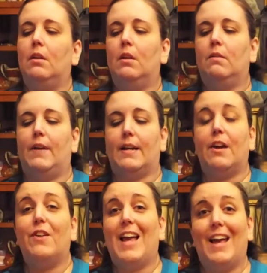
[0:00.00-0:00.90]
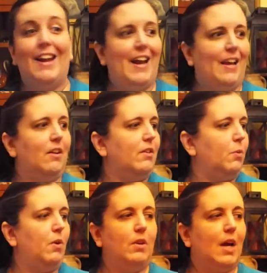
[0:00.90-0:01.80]
In fact, I already had it hanging on the
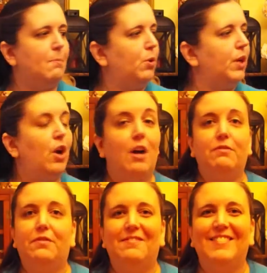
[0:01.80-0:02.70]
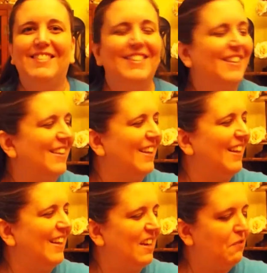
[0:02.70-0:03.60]
wall, and I pulled it off
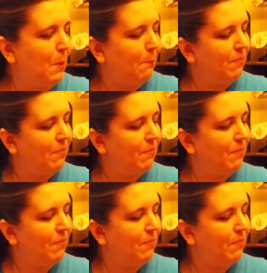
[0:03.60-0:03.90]
to film.